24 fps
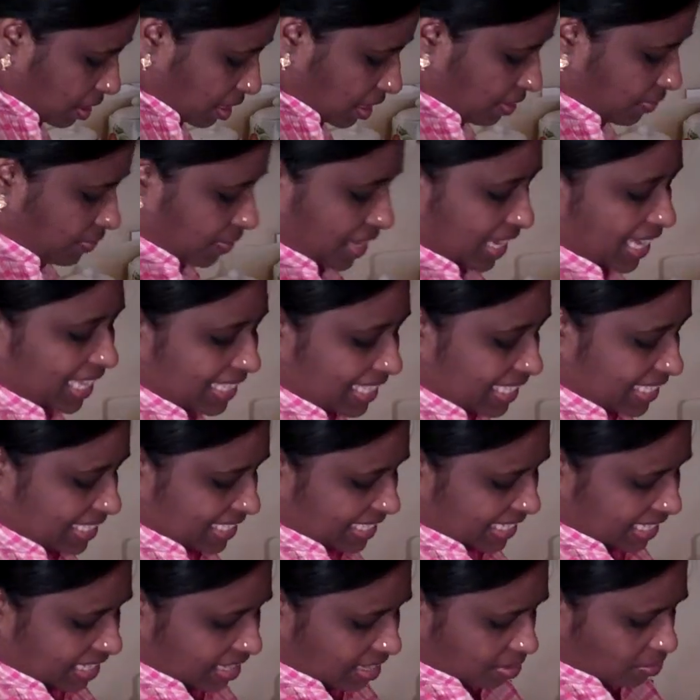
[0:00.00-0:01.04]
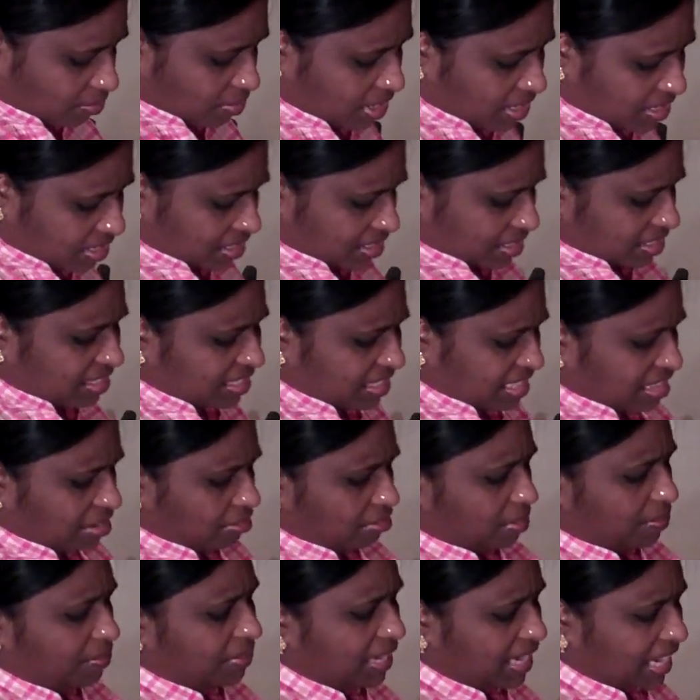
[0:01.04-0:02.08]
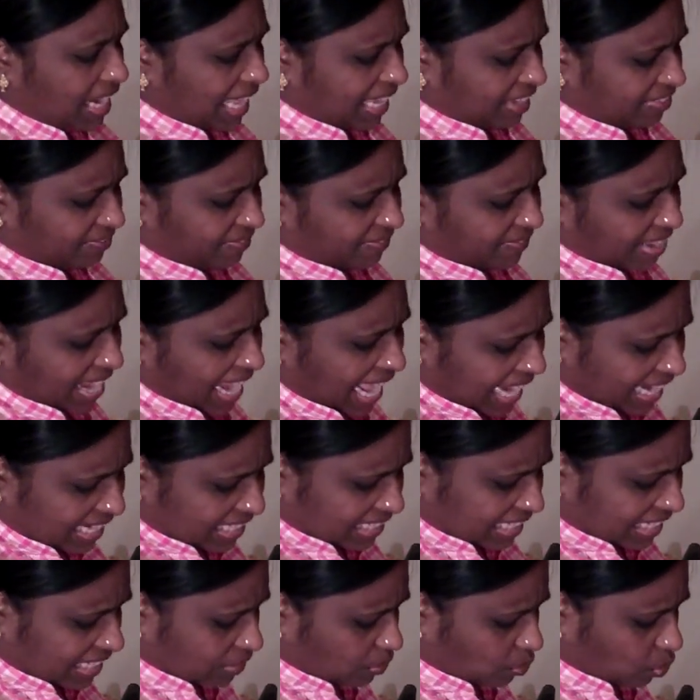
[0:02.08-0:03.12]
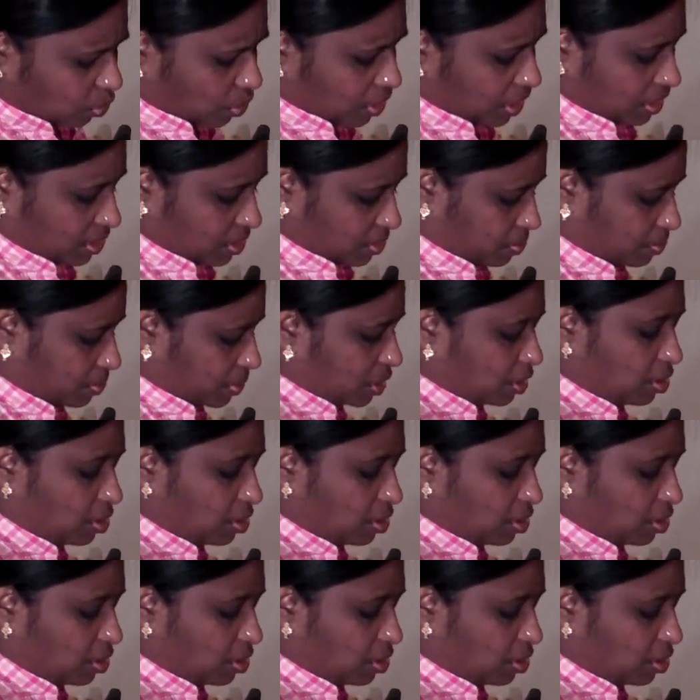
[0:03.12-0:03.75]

if you get the thinner ones, they will be like flat and crisp.